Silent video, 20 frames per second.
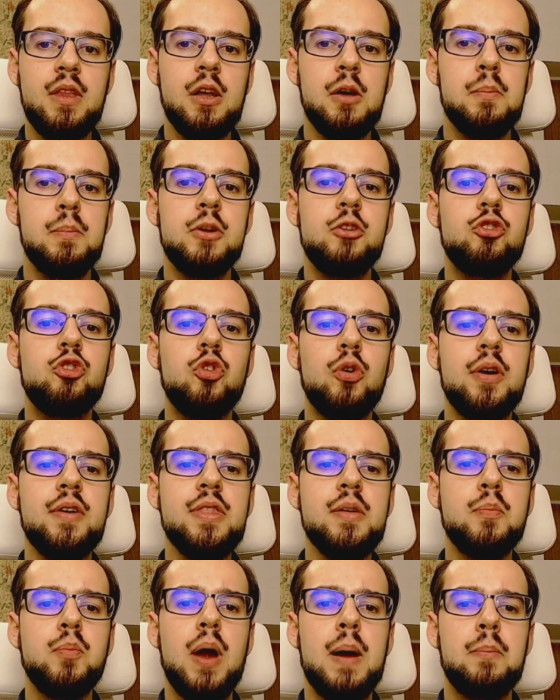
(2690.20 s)
But during
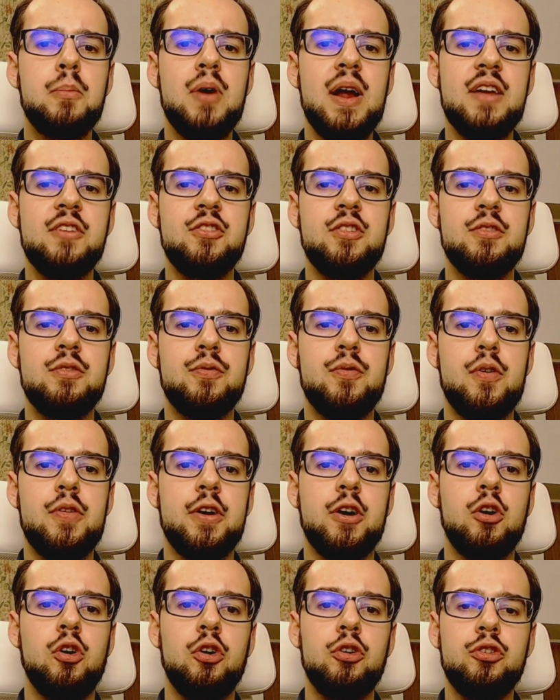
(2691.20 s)
the preparations for
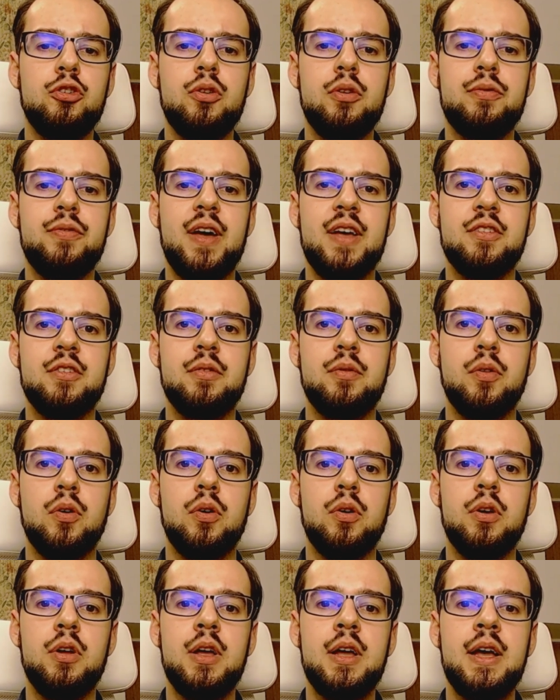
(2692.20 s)
the cultural
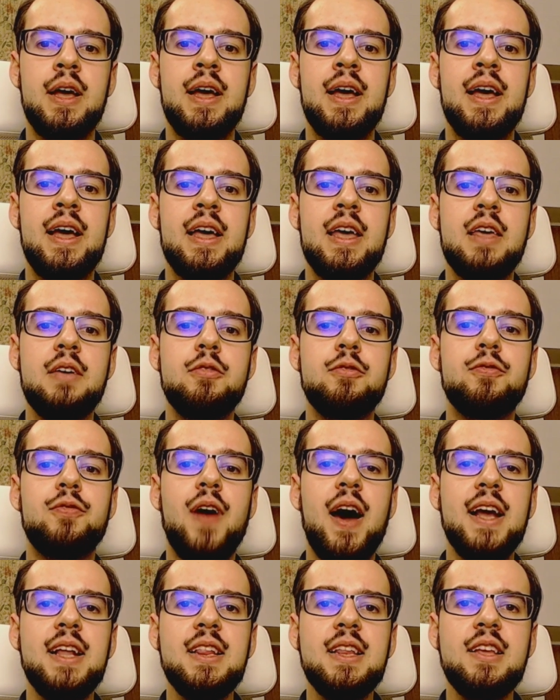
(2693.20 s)
festival, he
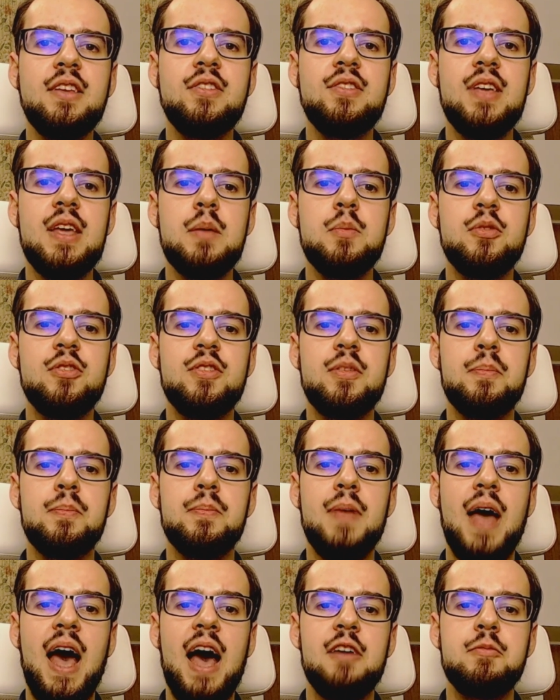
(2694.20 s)
finally seems to
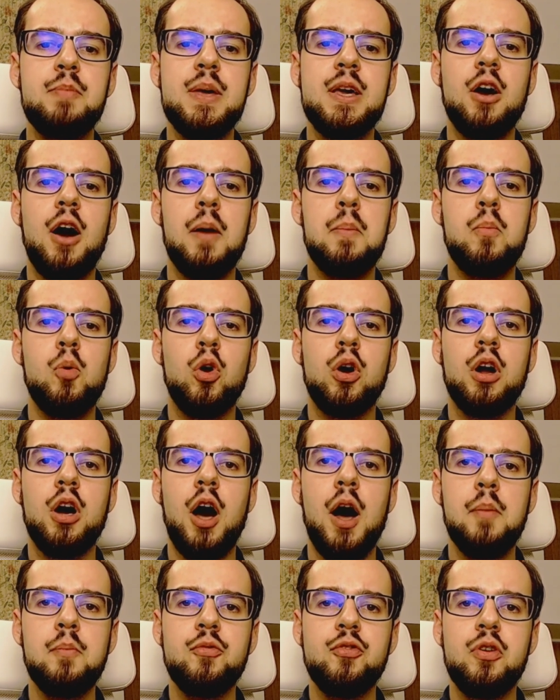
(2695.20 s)
have become more
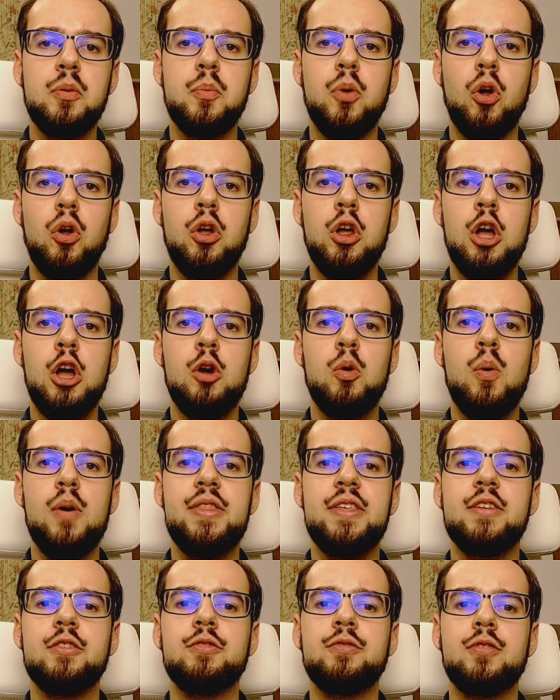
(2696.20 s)
comfortable with
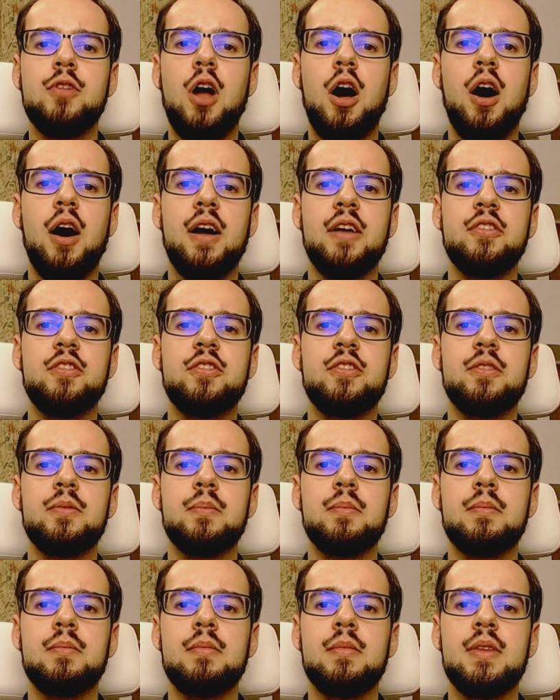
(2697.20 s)
his flaws.
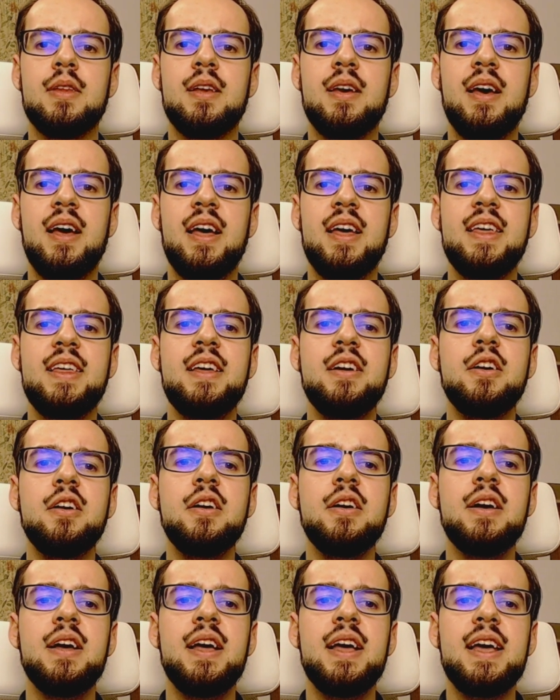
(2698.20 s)

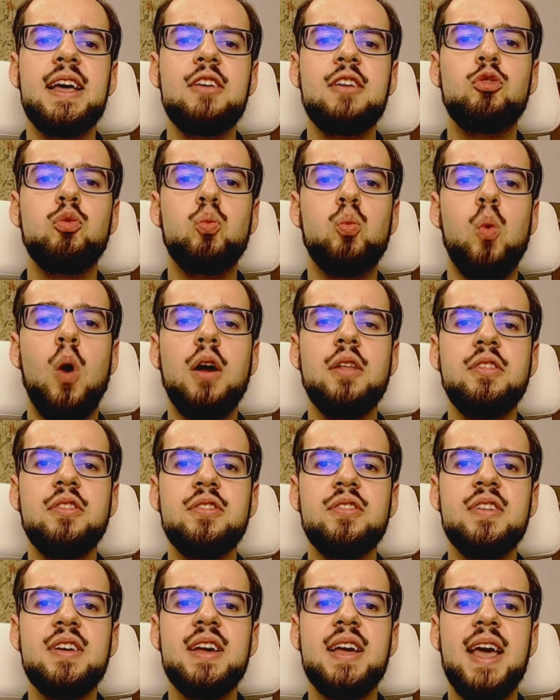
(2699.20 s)
Here, he's
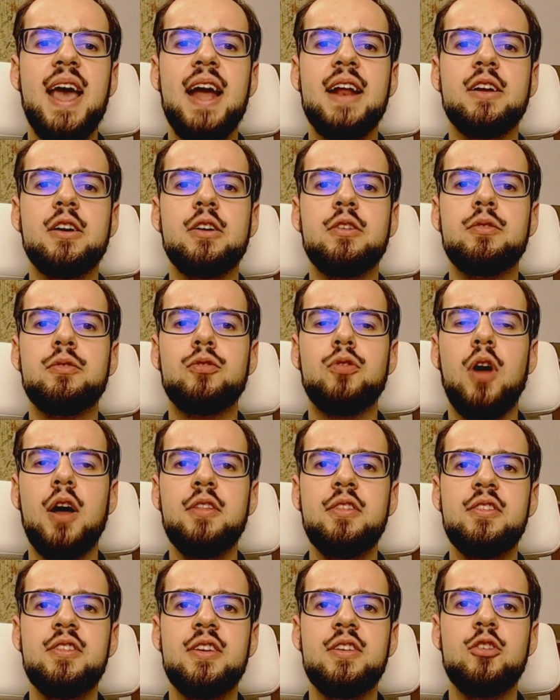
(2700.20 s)
once again
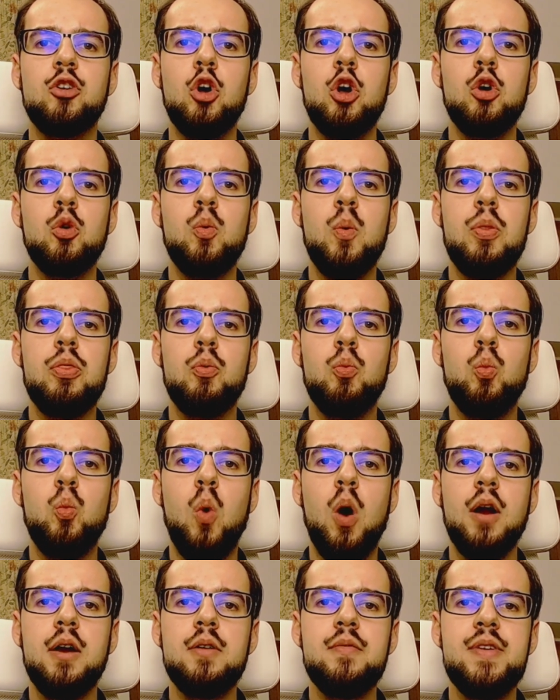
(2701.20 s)
confronted with
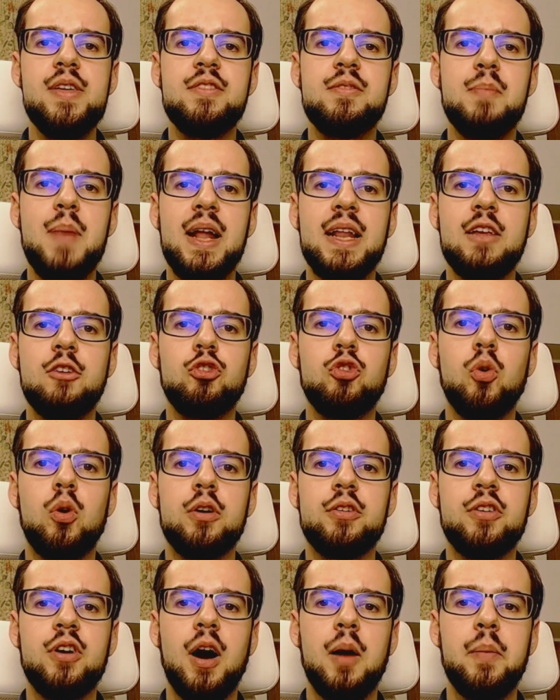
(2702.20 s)
one of his many
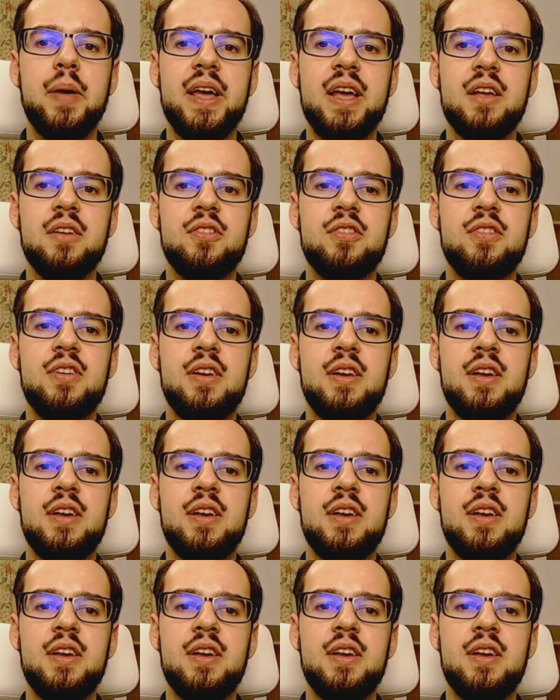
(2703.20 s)
shortcomings.